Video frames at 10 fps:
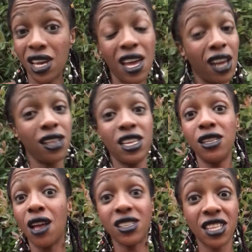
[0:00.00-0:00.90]
and then he
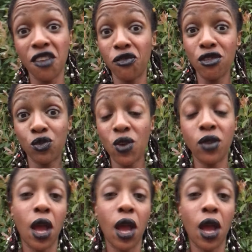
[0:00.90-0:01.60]
lost that first round.